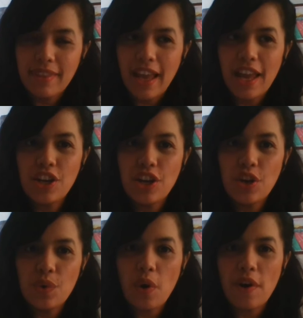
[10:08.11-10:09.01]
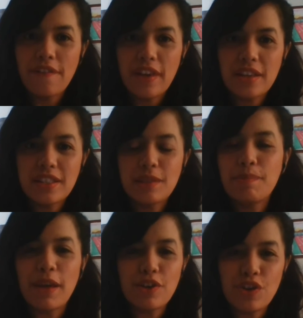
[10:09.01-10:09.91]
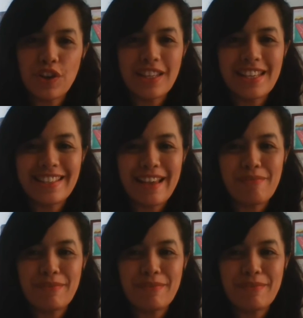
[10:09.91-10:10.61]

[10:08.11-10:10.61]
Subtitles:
and knew of his patriotism.